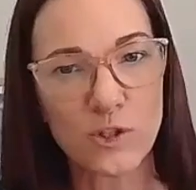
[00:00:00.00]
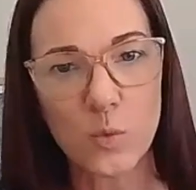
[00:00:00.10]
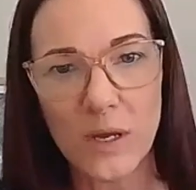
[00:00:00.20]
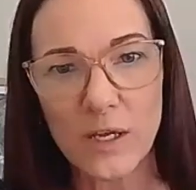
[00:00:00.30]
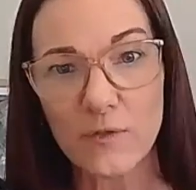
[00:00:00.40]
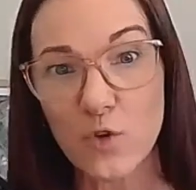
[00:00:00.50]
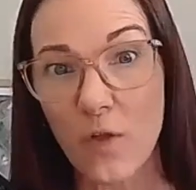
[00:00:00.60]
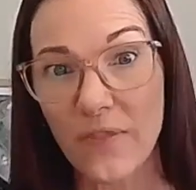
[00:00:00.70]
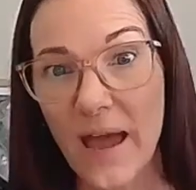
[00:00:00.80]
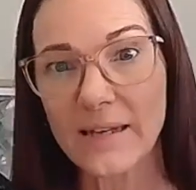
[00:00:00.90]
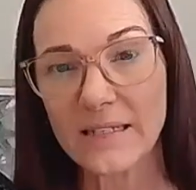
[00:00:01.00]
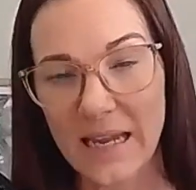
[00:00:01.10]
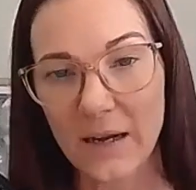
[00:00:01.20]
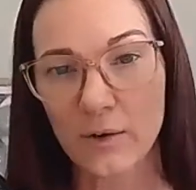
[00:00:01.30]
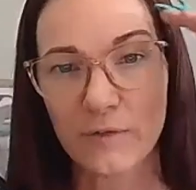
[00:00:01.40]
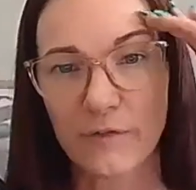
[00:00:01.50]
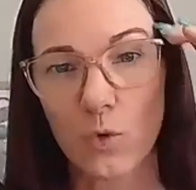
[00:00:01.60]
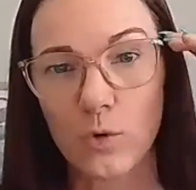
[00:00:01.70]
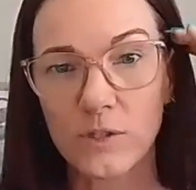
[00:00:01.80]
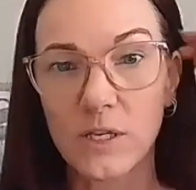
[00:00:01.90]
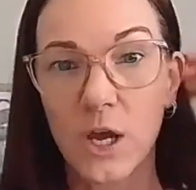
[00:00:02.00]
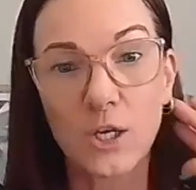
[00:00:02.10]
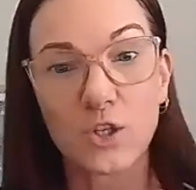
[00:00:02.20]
also where you've got that down force.